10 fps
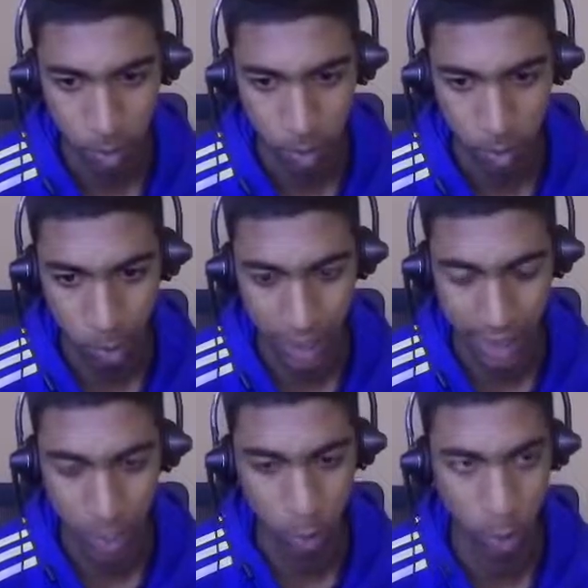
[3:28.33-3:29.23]
black
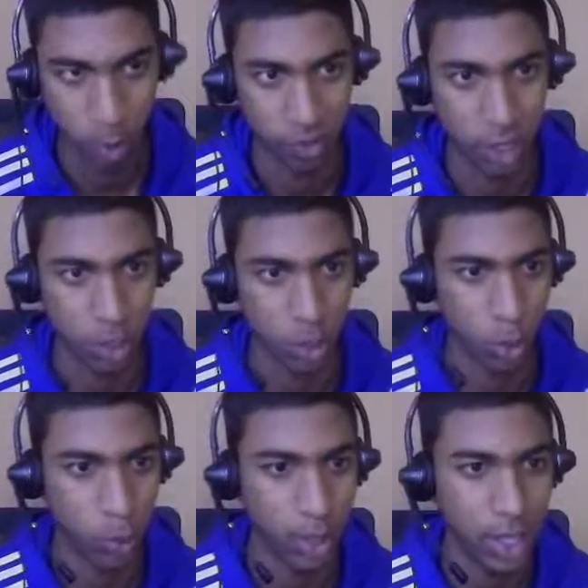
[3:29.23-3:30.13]
king will be over there. So
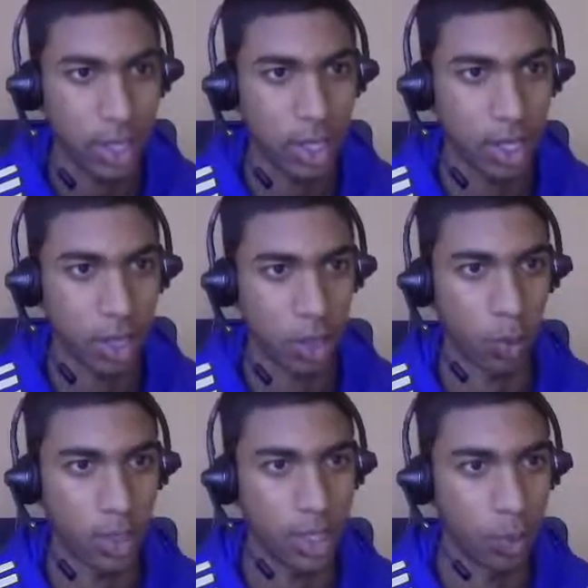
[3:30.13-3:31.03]
when we get our
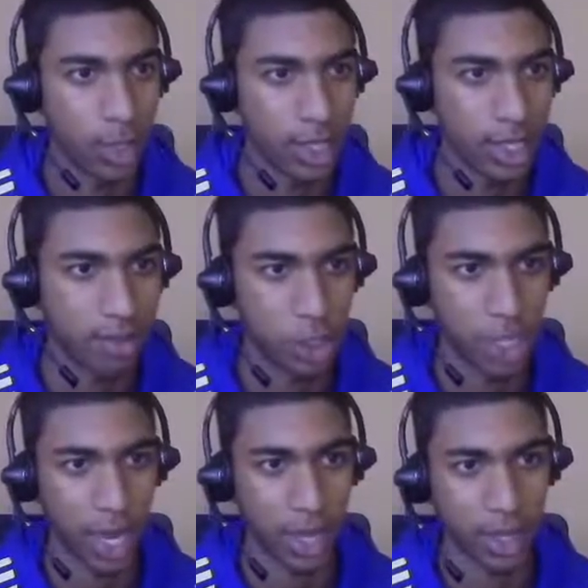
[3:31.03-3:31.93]
queen, we can give a
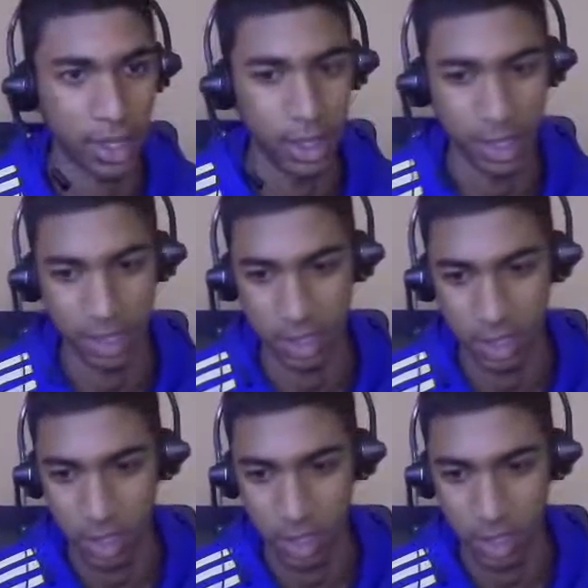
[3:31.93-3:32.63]
check like this,